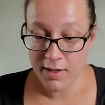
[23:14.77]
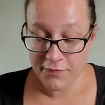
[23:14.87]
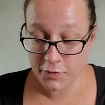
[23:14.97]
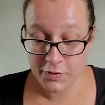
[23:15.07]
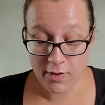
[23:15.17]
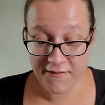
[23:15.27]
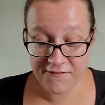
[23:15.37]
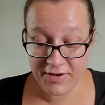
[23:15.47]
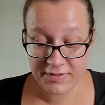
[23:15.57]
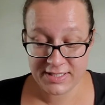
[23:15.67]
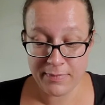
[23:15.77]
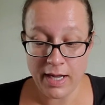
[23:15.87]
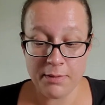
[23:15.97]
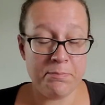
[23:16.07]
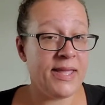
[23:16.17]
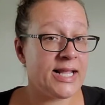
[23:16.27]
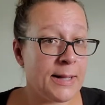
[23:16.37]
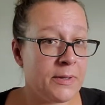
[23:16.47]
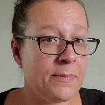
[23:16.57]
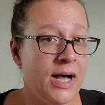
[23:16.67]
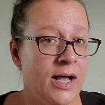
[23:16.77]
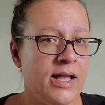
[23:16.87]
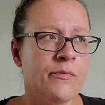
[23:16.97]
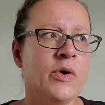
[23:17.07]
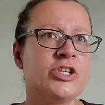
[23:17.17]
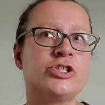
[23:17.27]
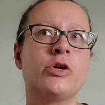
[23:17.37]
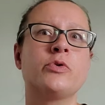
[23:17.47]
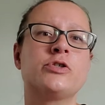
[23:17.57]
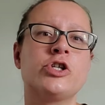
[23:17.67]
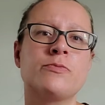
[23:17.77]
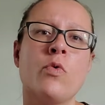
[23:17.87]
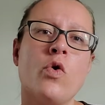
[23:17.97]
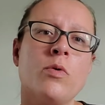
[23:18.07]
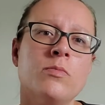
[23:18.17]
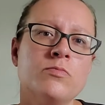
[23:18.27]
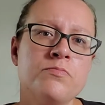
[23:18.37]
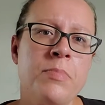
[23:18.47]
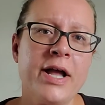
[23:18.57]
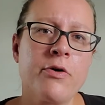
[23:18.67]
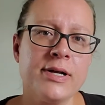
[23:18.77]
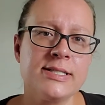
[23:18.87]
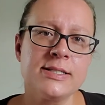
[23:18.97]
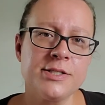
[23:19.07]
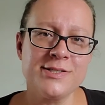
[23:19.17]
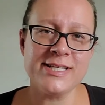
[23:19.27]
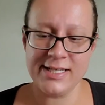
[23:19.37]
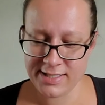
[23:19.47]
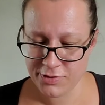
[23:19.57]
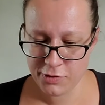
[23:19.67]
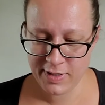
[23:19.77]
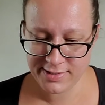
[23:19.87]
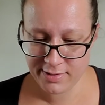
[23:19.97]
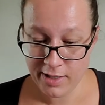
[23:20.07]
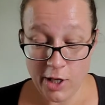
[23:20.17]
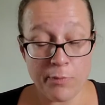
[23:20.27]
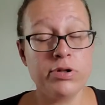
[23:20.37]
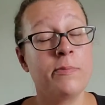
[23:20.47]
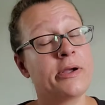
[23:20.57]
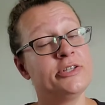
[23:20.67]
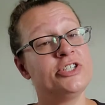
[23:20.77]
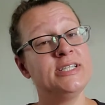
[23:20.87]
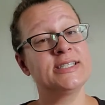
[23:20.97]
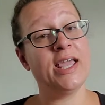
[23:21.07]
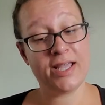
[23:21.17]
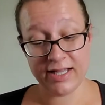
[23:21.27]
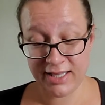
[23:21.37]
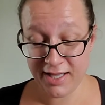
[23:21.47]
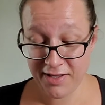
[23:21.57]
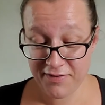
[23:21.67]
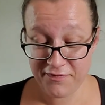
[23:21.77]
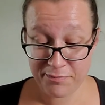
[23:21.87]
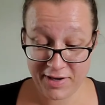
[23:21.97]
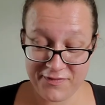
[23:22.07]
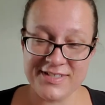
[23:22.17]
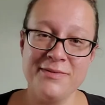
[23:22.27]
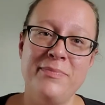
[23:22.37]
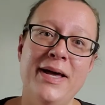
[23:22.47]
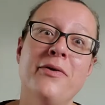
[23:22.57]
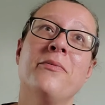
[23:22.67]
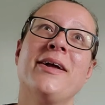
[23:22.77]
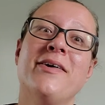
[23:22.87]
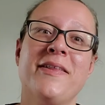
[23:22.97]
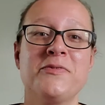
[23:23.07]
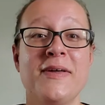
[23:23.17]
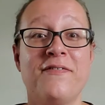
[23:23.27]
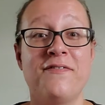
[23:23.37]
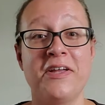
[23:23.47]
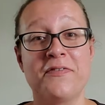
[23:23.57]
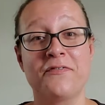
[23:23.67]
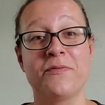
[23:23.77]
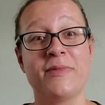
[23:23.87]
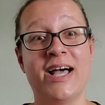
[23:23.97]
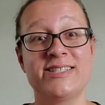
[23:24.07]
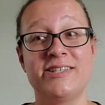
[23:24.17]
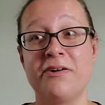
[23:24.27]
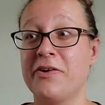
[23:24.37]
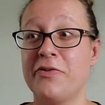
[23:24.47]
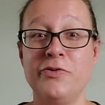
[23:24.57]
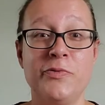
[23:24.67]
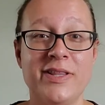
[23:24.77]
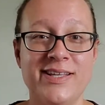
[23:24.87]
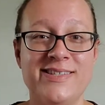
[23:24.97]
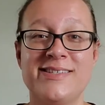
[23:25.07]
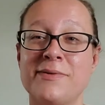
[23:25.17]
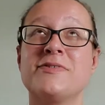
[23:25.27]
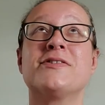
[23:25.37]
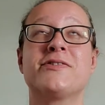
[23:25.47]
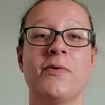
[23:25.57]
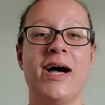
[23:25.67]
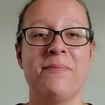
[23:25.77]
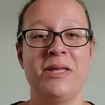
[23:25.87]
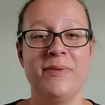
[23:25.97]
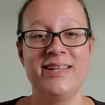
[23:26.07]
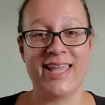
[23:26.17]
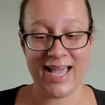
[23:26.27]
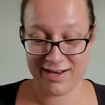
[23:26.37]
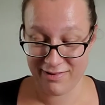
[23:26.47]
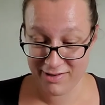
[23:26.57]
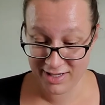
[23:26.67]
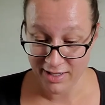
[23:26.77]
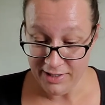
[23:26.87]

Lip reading: Those are all favorites of mine. Baked apple pie, I wish there was just more pie crust scent to it. Blueberry cheesecake, I love. Breakfast in Bed, oh my god, that was my favorite from last year out of the new releases, and I'm so happy it made the catalog.